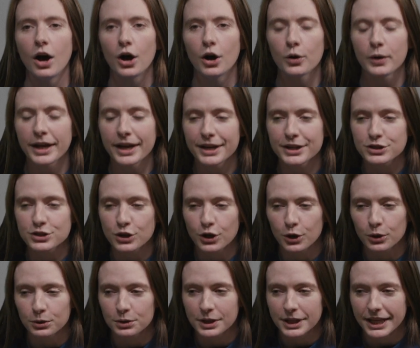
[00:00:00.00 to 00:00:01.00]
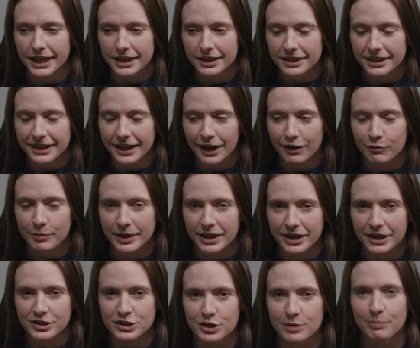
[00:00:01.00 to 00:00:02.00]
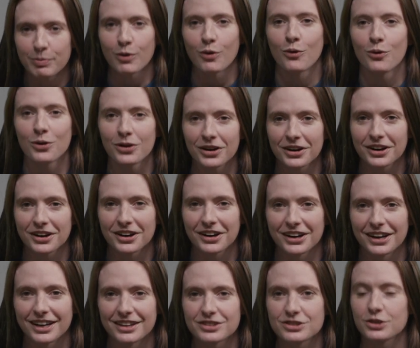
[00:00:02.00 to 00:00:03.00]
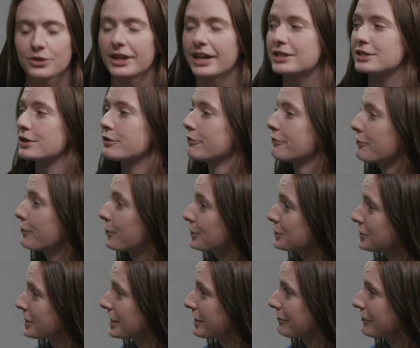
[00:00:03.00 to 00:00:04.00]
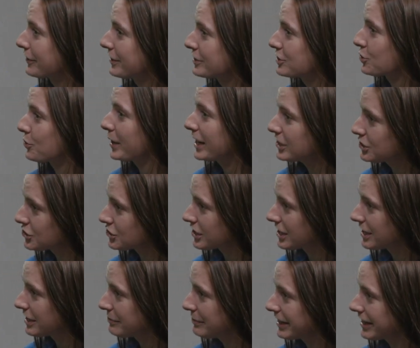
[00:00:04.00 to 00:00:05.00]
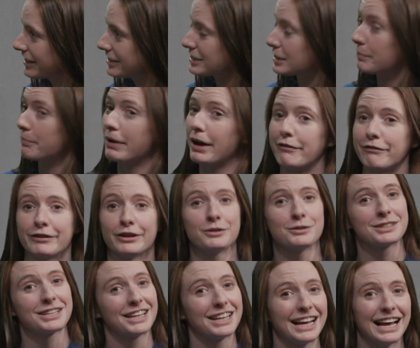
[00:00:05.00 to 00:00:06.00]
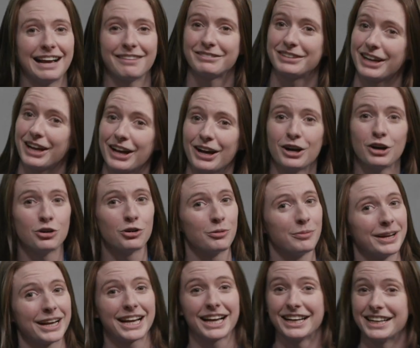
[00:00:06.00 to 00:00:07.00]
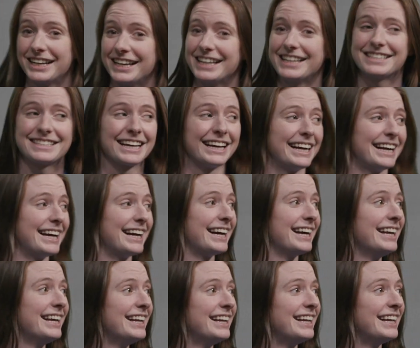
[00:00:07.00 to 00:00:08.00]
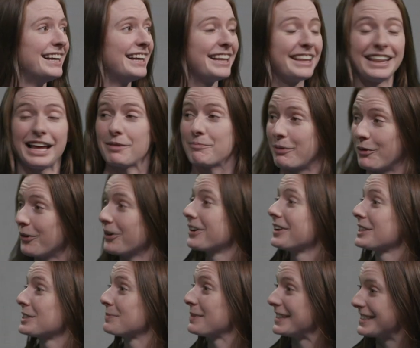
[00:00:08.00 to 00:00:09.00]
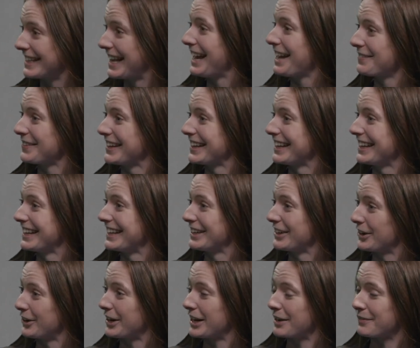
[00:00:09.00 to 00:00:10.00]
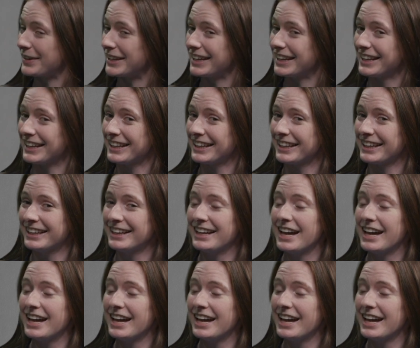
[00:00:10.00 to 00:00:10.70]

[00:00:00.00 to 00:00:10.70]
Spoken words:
Okay, so lately I've been into porn, so that's unfortunate for this question because the buffalo's gonna have to go because that porn does be slapping, you know what I mean?